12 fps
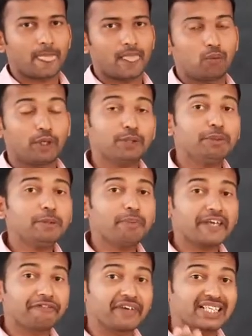What do you mean
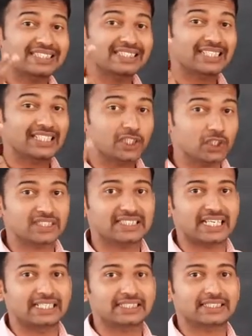by fixed
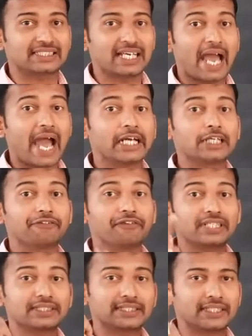distance and
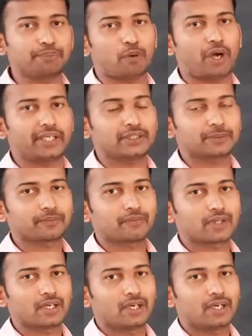fixed point?
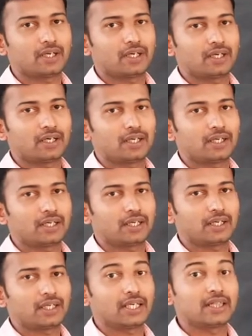
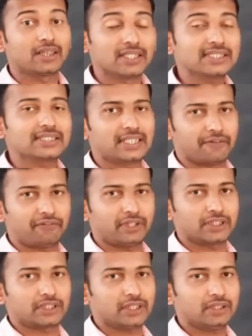In this
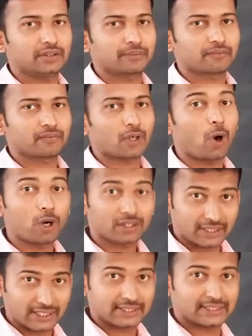definition or
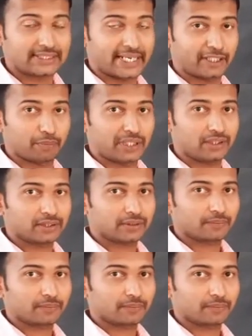this statement,